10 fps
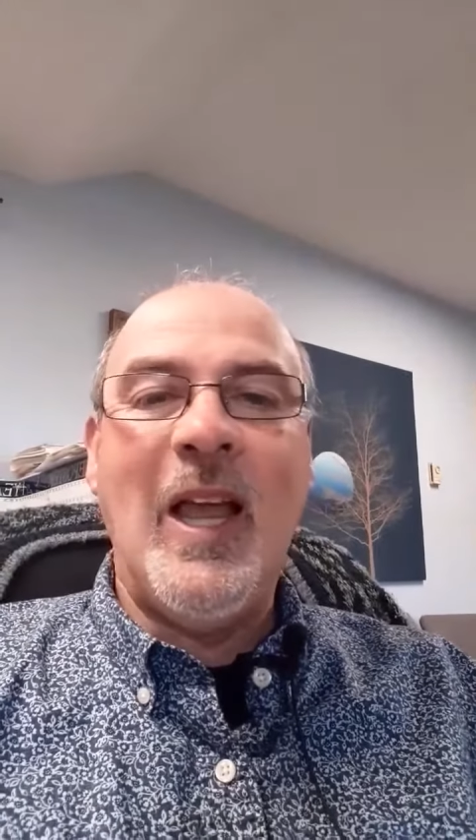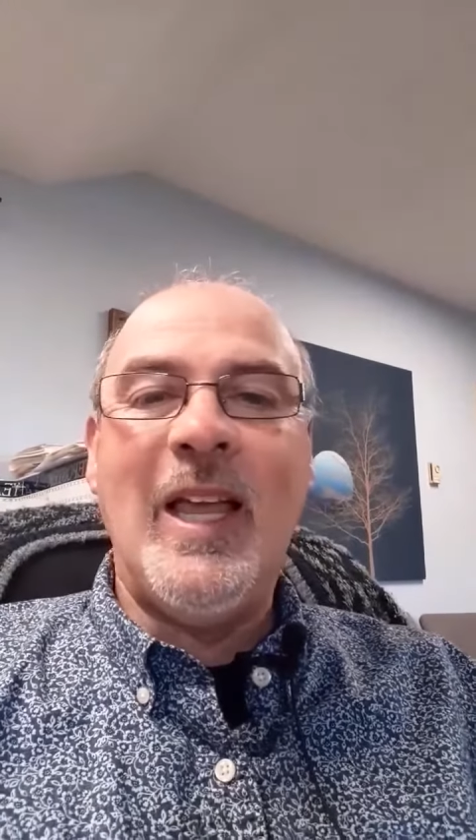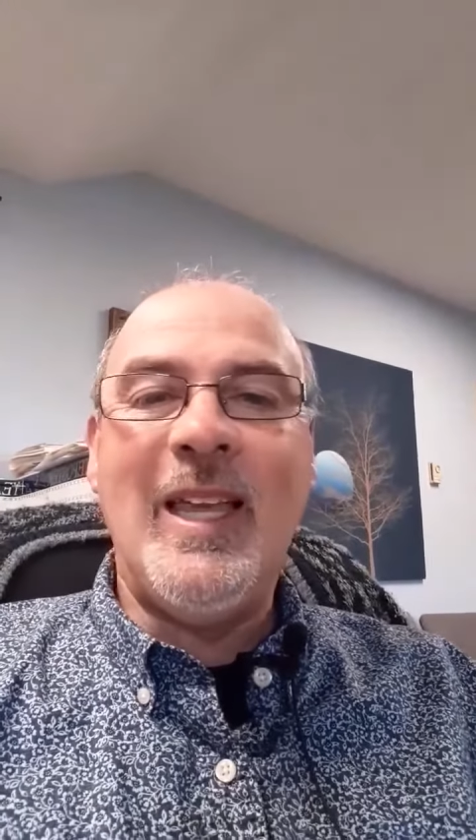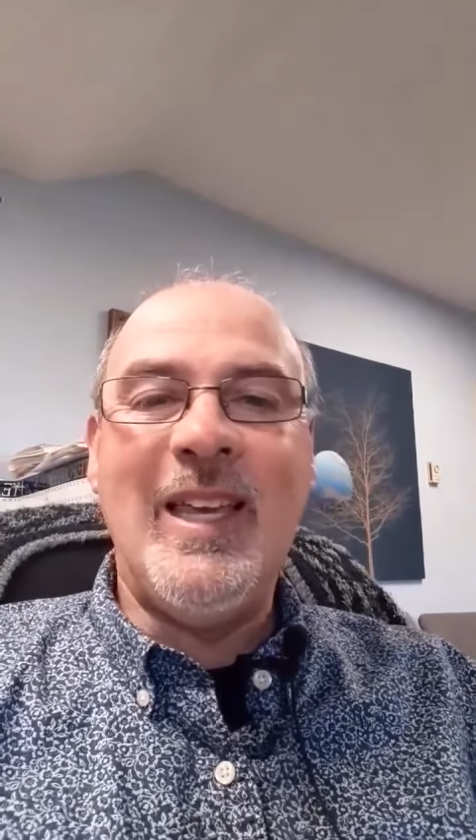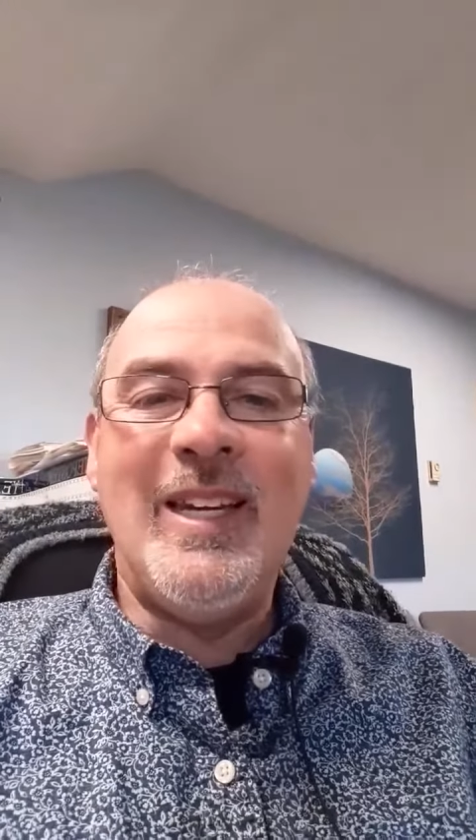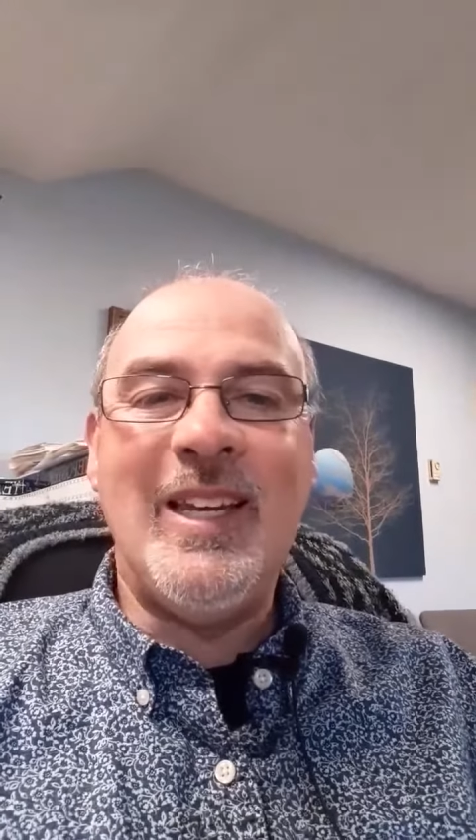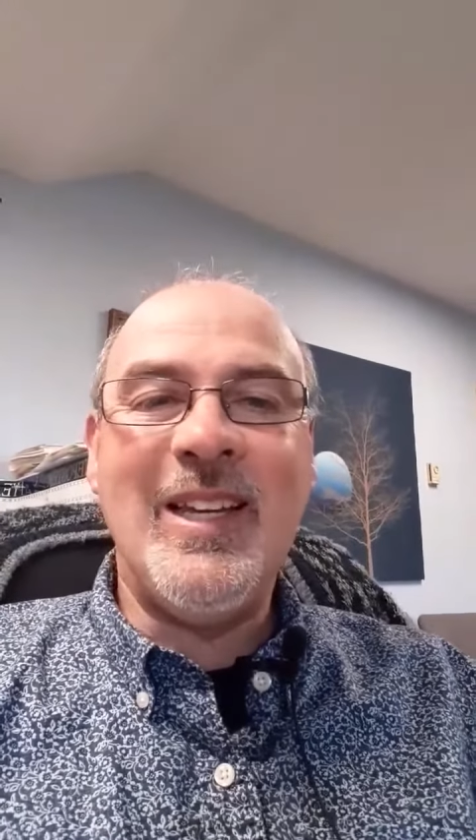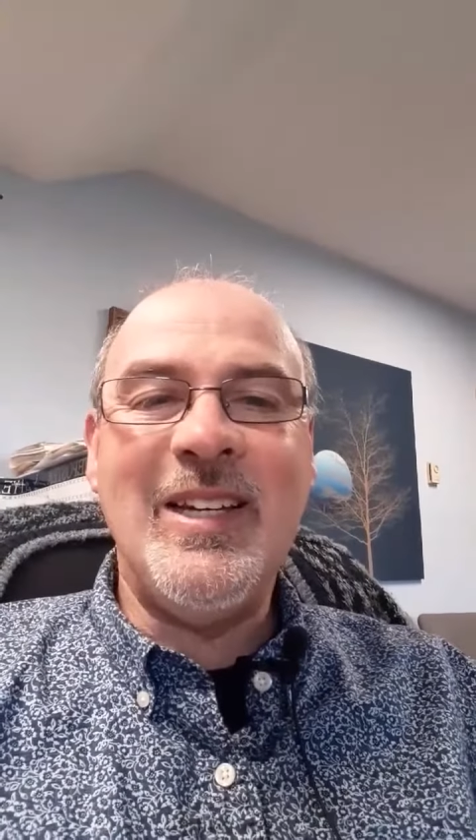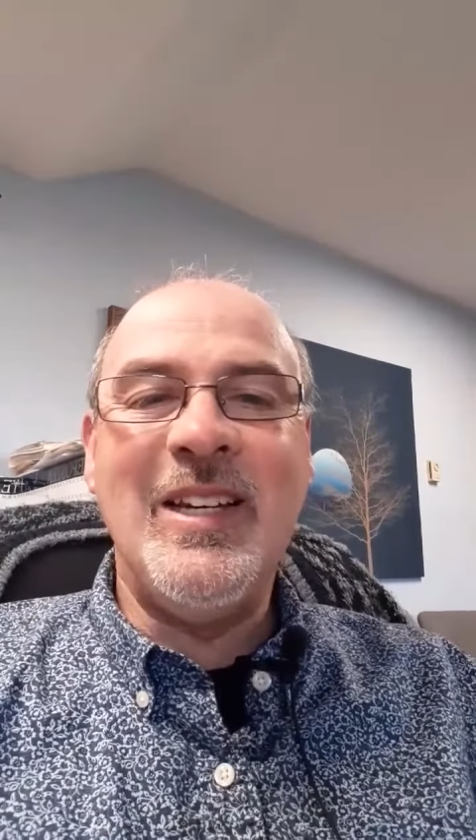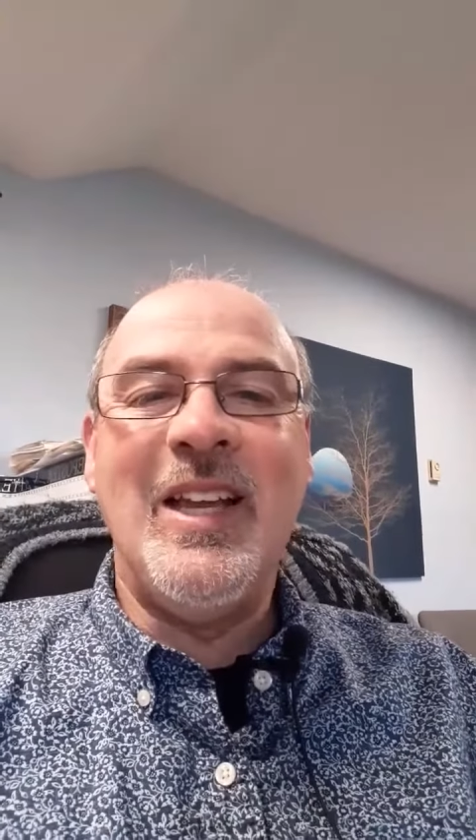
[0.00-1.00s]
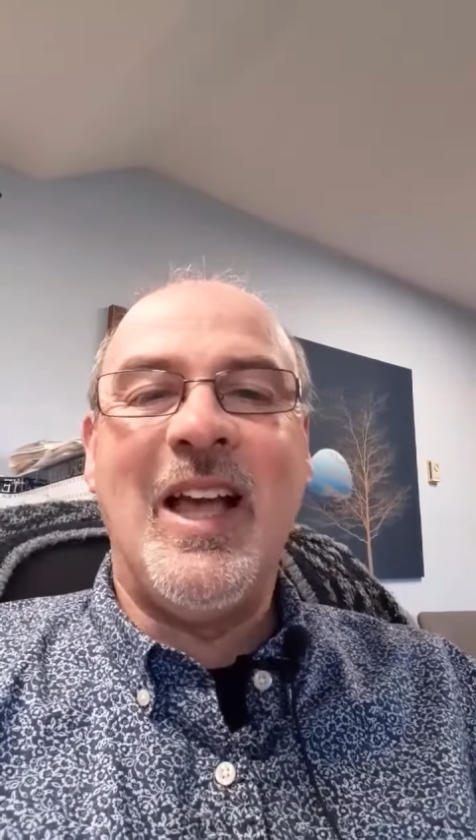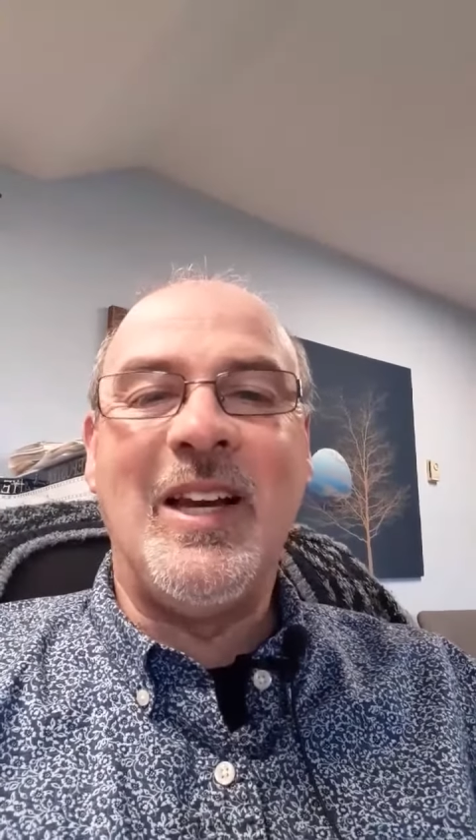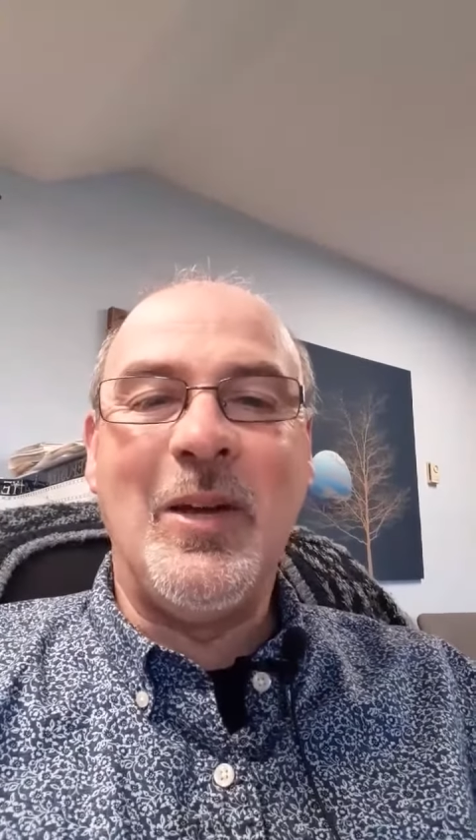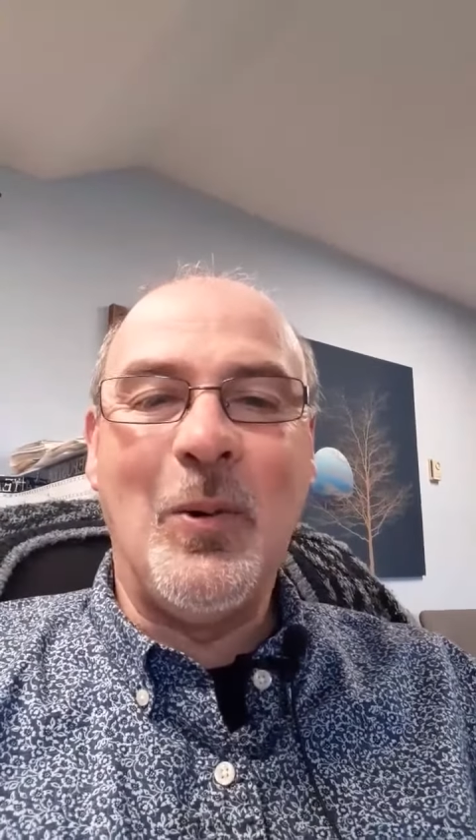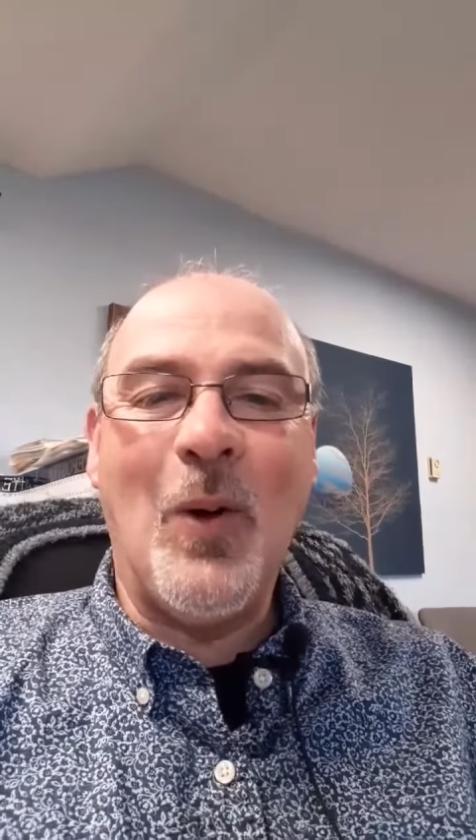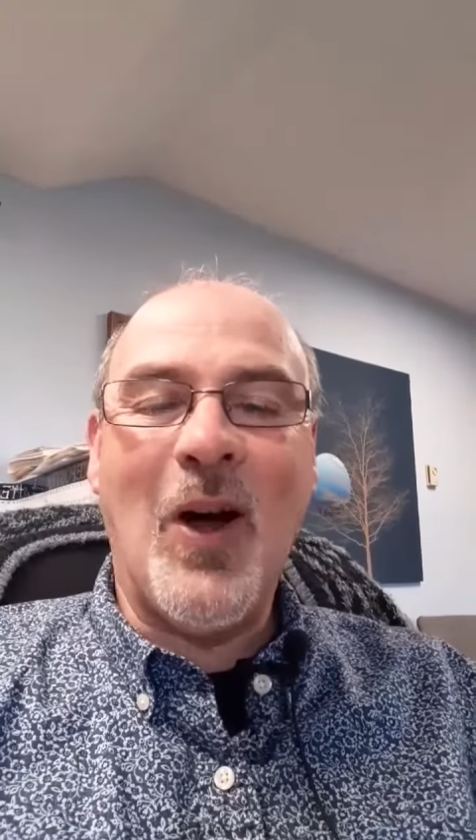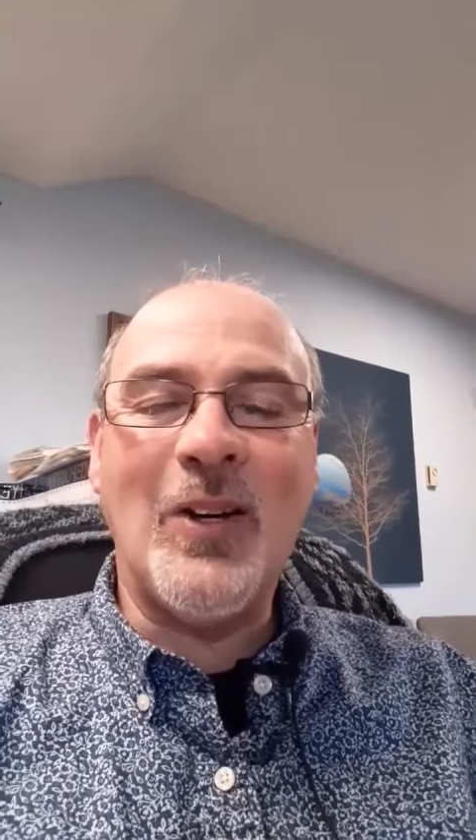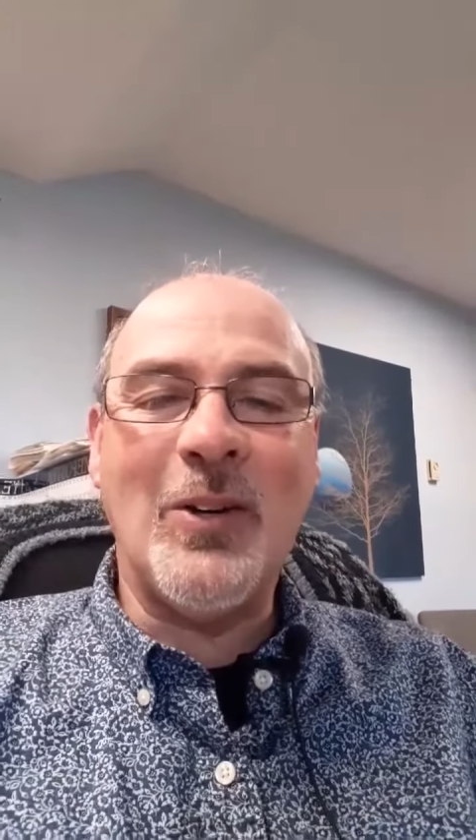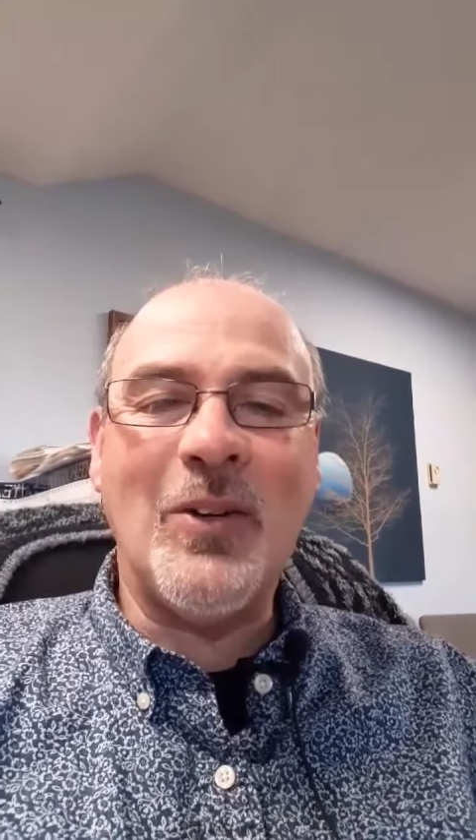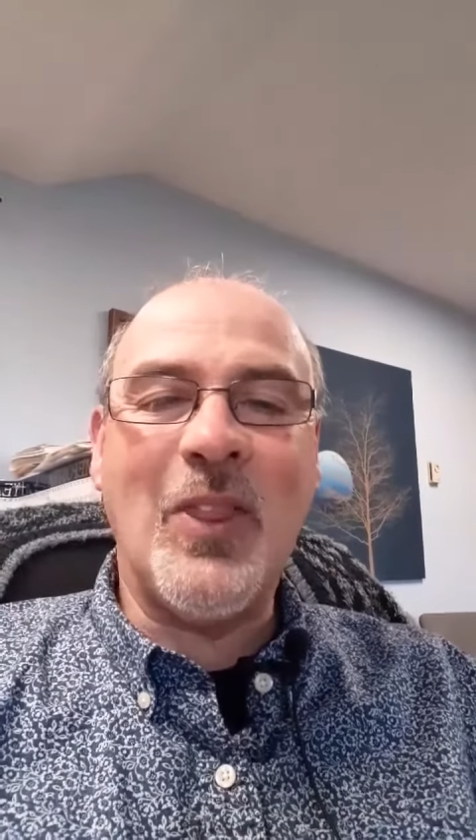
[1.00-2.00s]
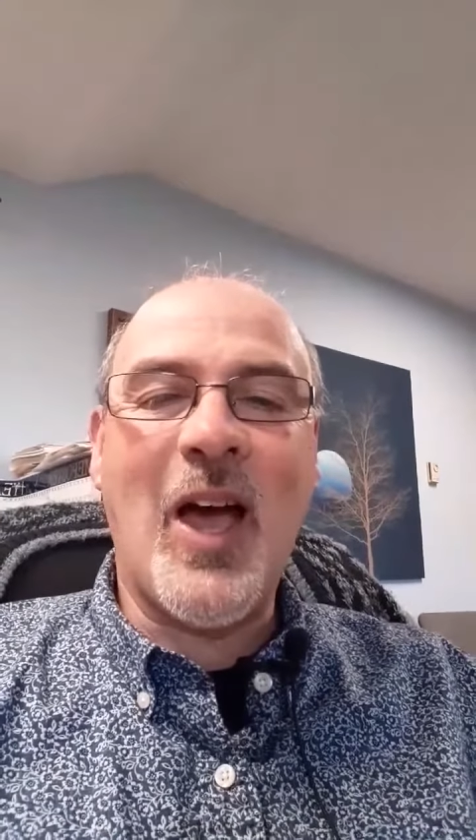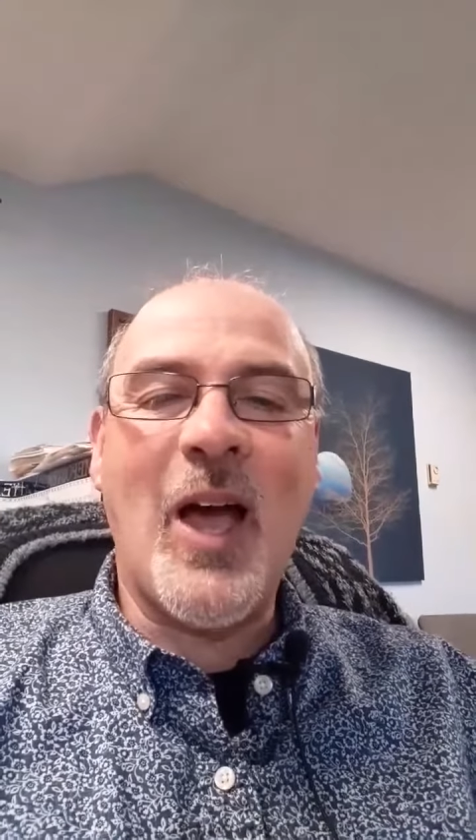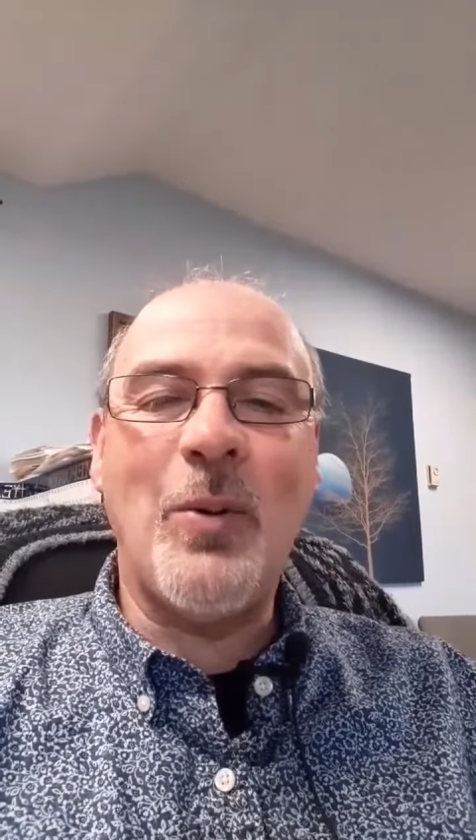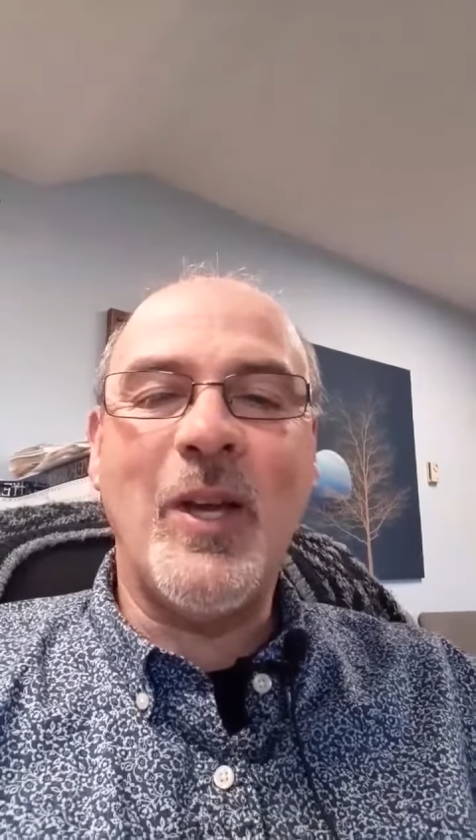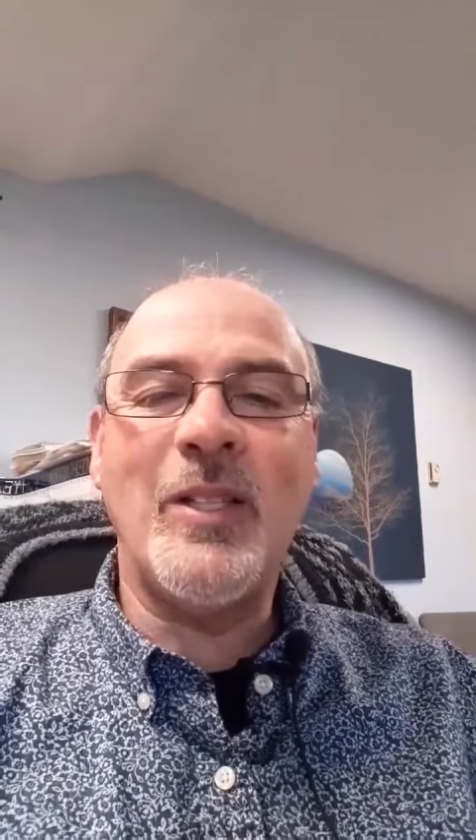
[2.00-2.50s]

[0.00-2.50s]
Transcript: he did, and he walked out to the highway,